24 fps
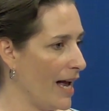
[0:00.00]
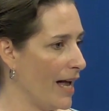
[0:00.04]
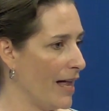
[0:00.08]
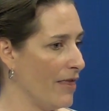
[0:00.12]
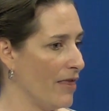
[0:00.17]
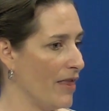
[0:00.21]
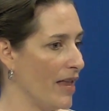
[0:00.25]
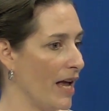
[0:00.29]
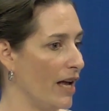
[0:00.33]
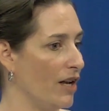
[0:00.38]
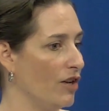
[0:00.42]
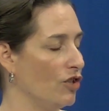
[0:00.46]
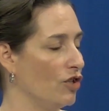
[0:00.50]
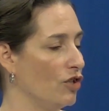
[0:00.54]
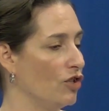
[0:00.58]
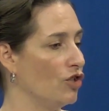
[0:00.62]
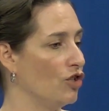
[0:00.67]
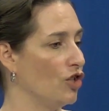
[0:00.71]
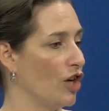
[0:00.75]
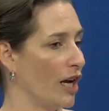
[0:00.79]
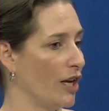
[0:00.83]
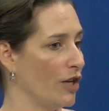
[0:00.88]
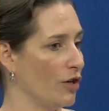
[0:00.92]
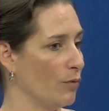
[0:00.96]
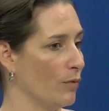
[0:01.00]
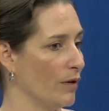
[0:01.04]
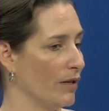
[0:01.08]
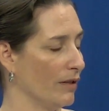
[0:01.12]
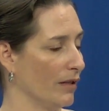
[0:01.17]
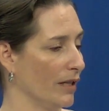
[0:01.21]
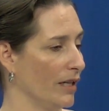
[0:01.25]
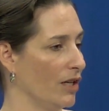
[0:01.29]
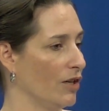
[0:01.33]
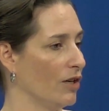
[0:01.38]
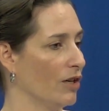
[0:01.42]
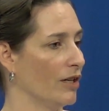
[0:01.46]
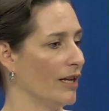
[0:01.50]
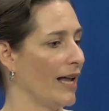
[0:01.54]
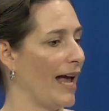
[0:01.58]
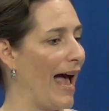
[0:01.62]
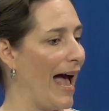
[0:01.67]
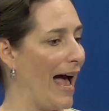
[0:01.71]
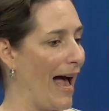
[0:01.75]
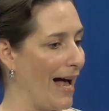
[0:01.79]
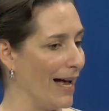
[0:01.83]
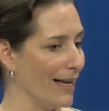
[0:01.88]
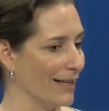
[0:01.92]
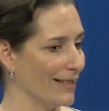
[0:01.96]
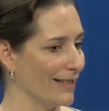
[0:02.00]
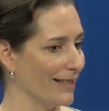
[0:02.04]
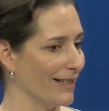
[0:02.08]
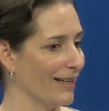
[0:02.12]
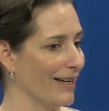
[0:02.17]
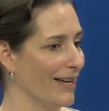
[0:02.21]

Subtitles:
and that genuinely could ask